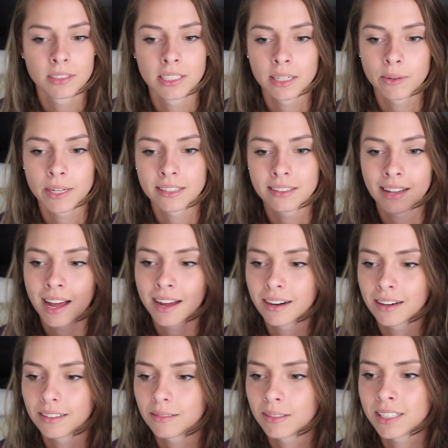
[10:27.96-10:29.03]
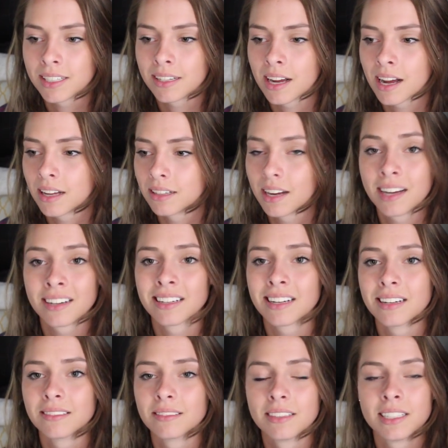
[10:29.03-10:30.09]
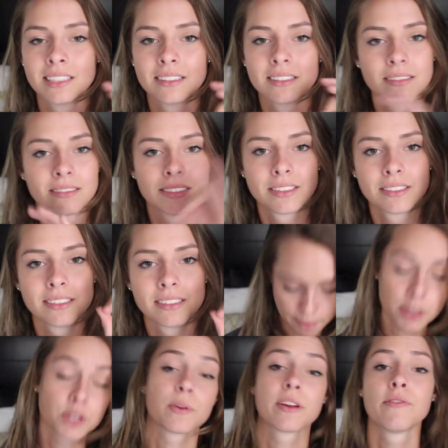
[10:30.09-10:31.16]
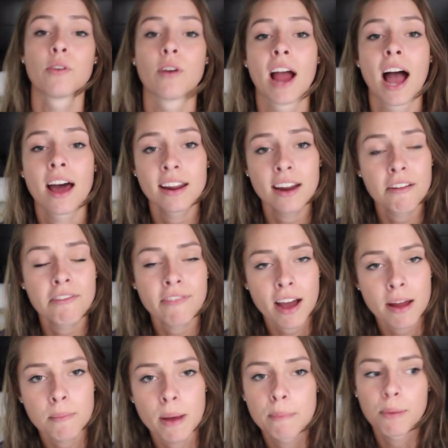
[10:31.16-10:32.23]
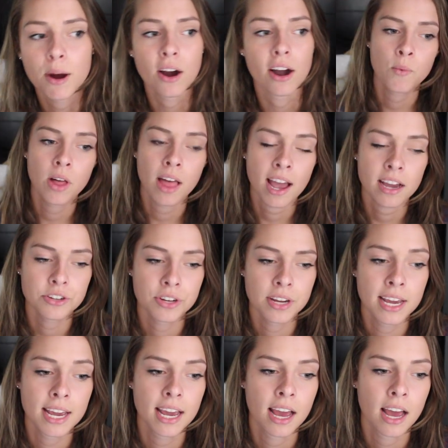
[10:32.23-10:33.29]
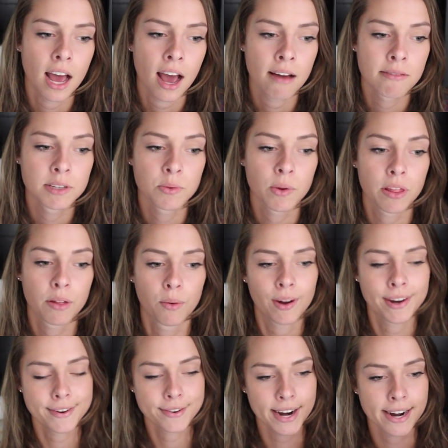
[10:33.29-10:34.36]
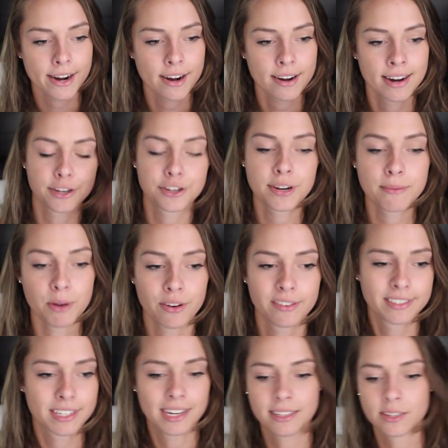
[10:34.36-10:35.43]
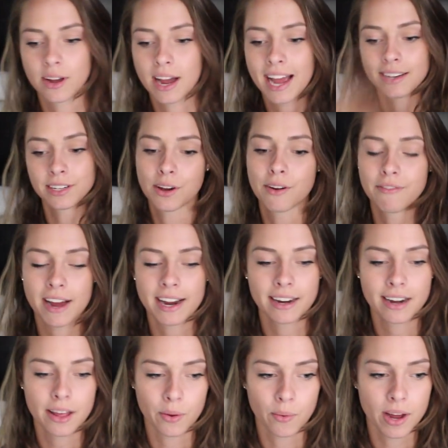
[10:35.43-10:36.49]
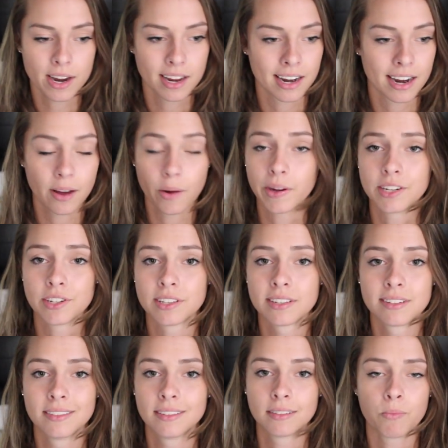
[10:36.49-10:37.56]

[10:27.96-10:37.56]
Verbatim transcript: liquid liner. What is it called? I don't know. It's Number twenty-four, how did I find my barn? Well, actually, I was with one trainer and she moved, and so I had to go find another one, and uh, we just